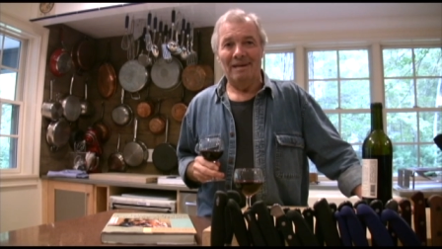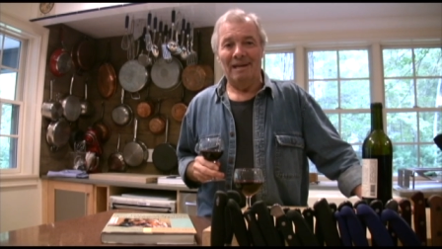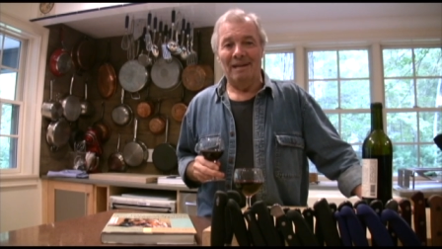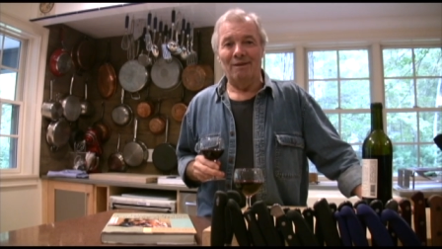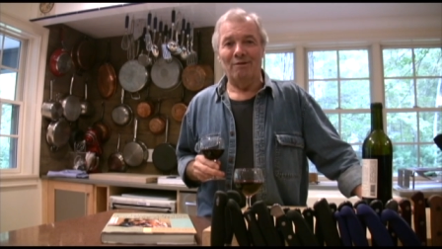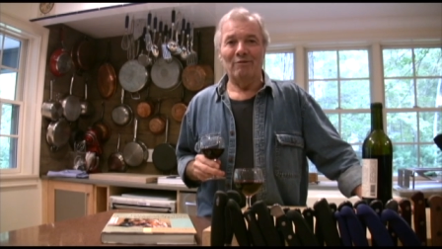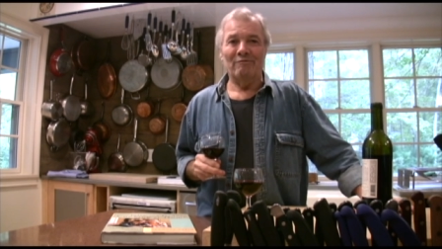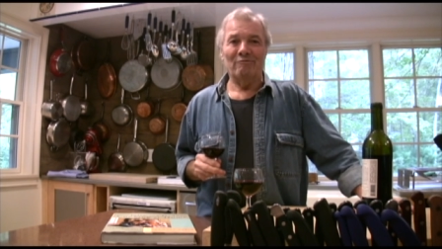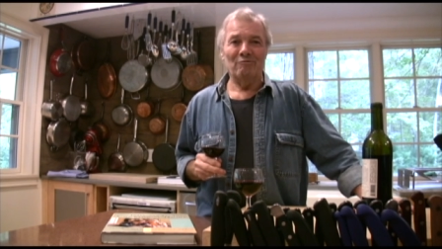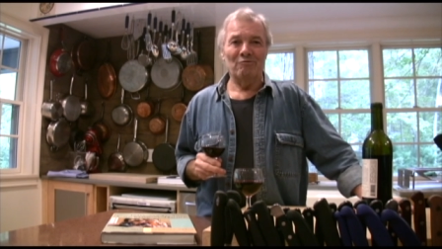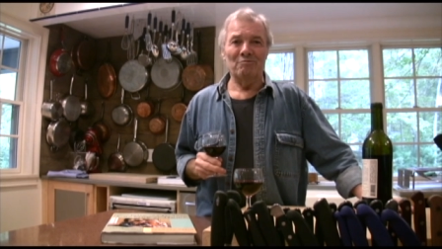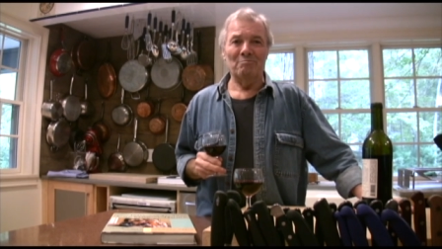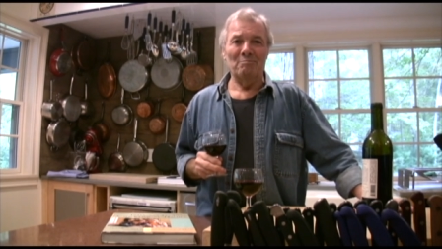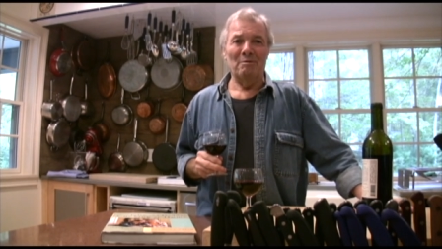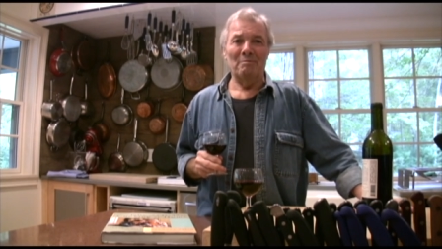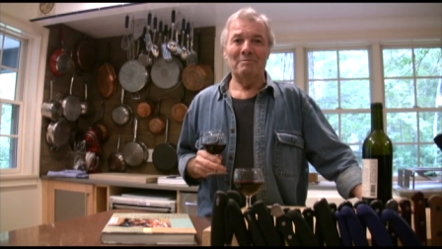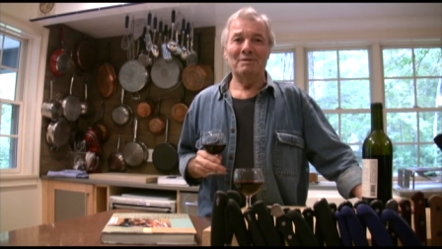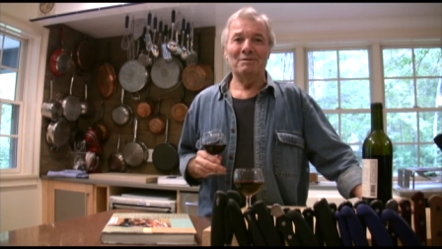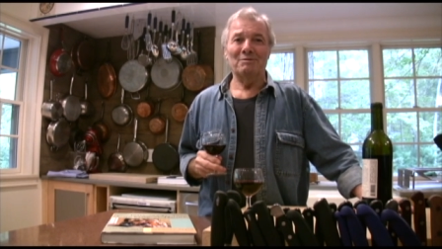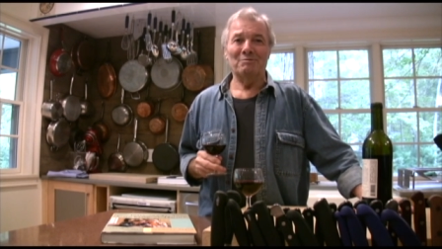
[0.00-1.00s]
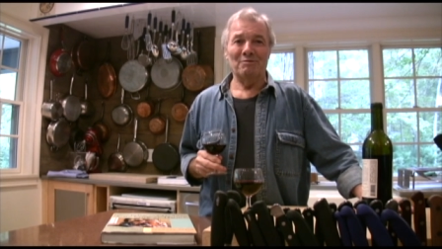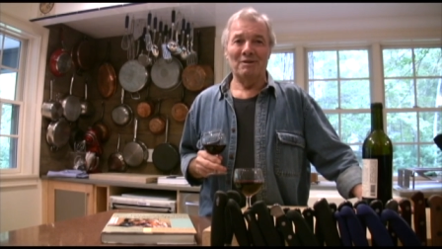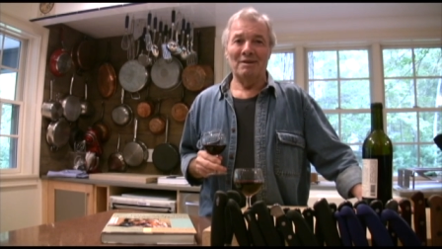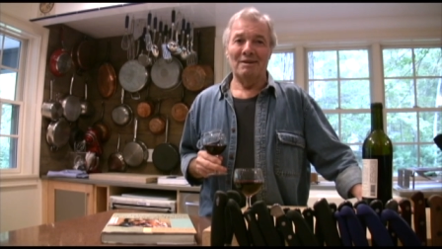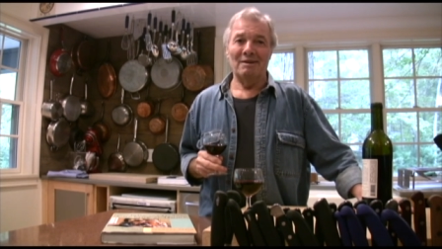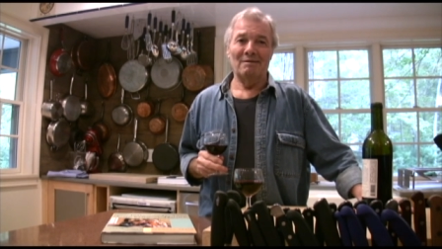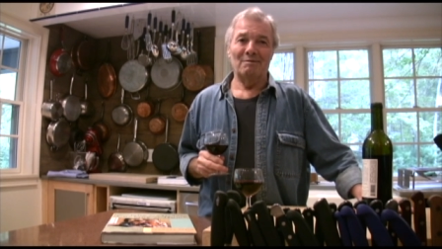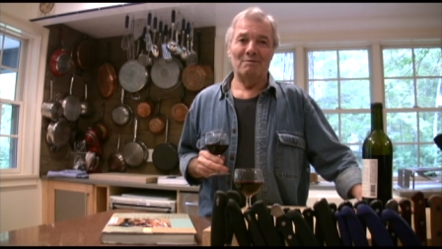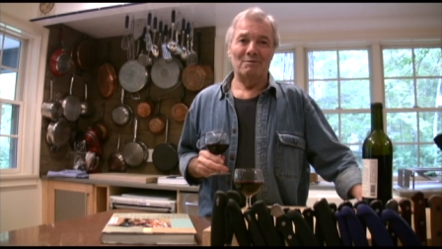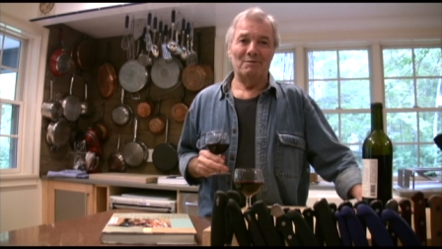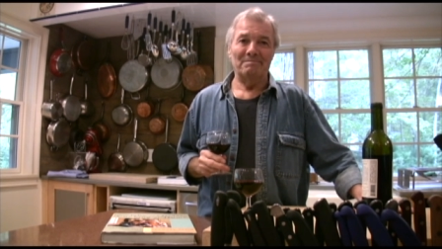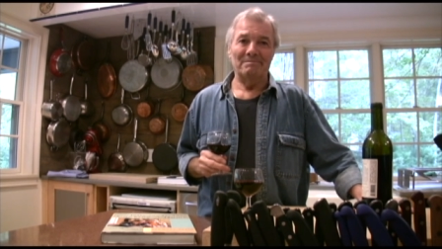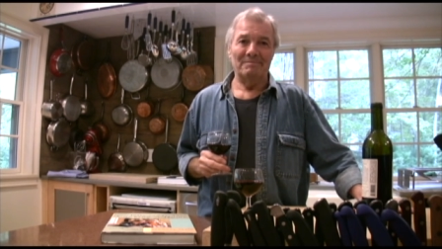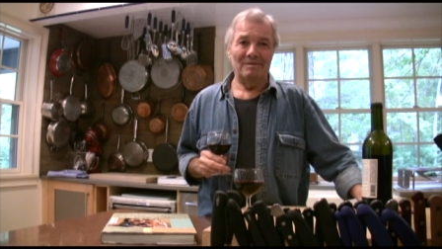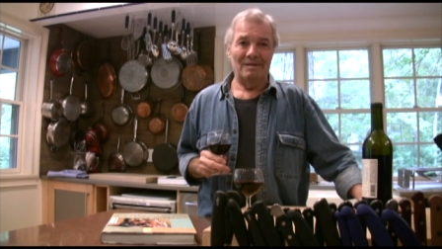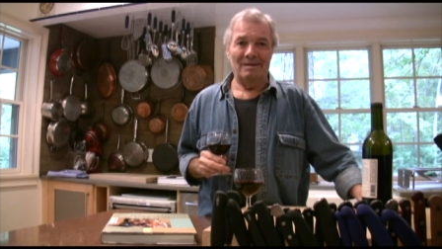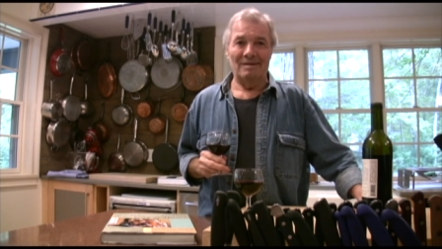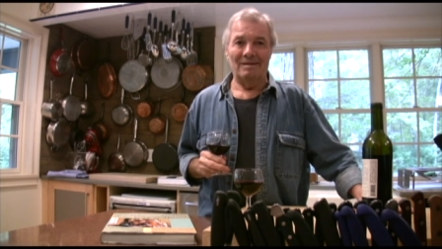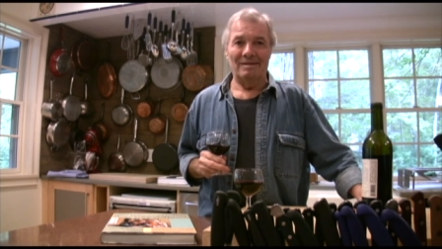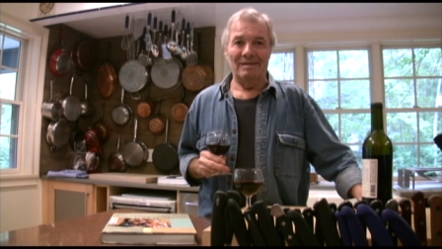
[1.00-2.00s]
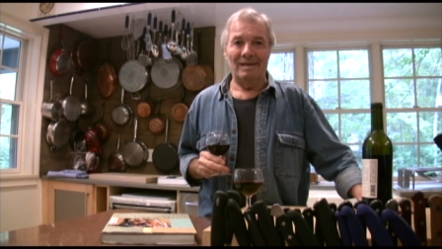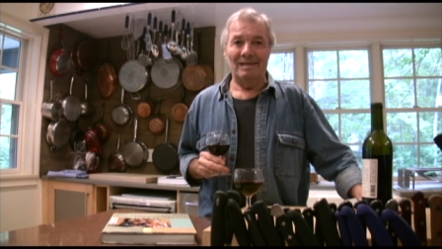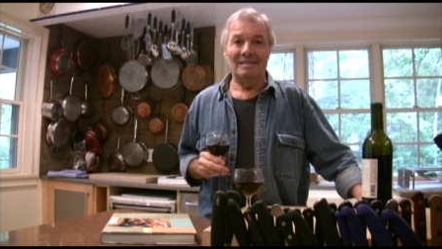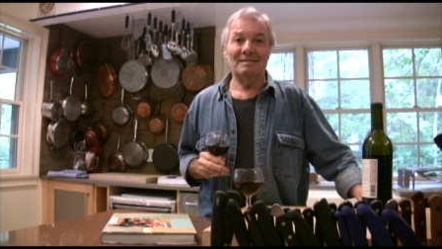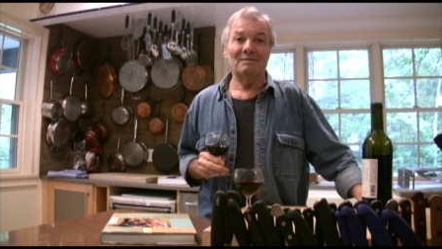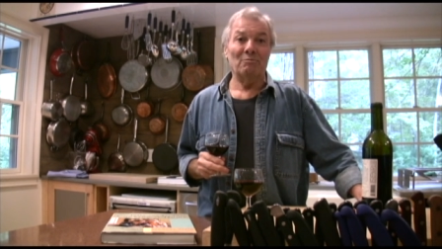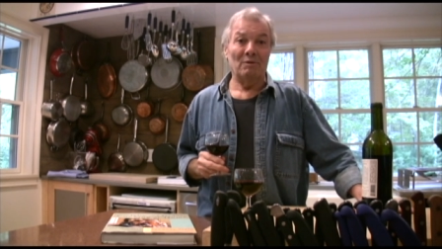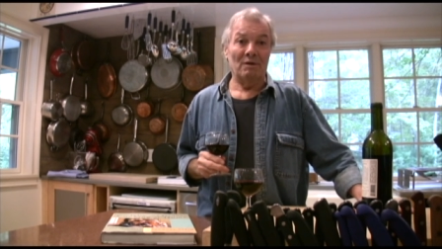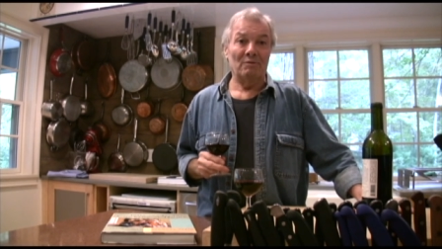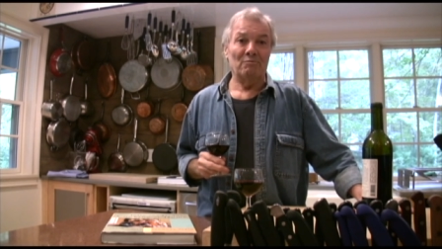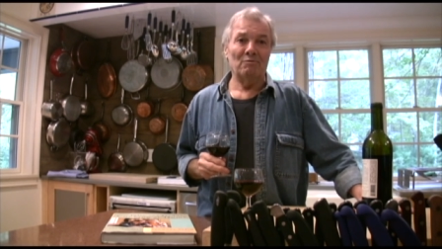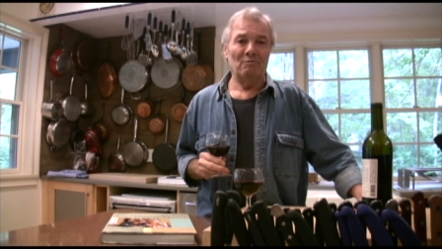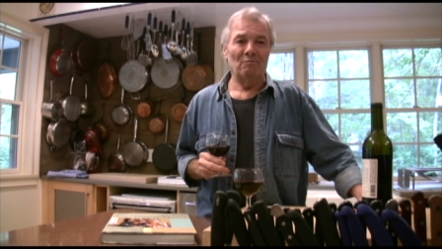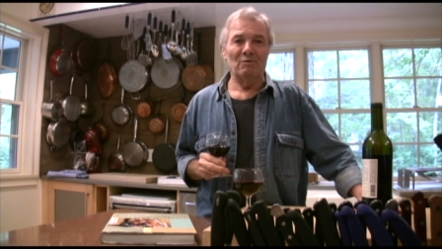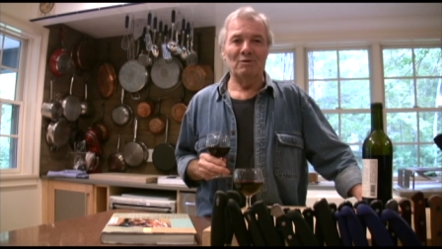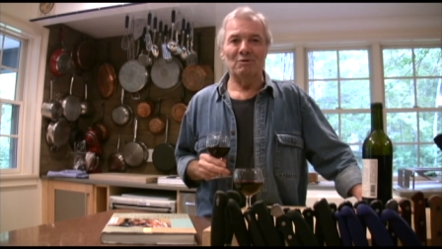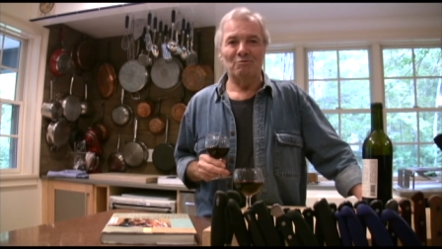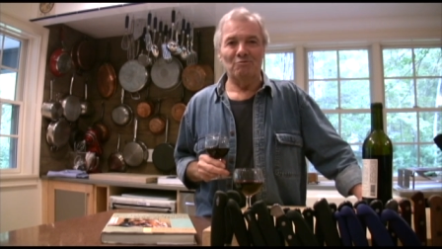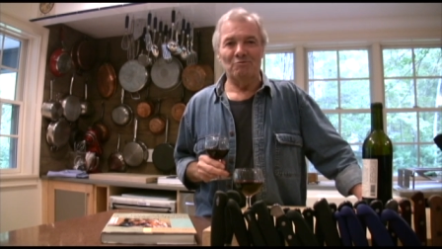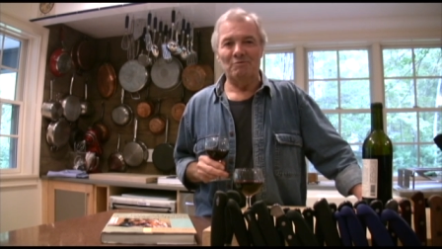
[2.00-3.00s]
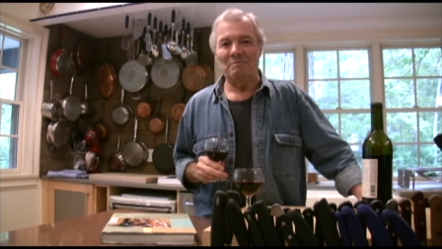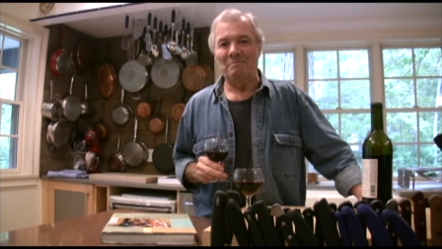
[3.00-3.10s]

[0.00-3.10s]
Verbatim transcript: a lot of good moments together. And that's what we want to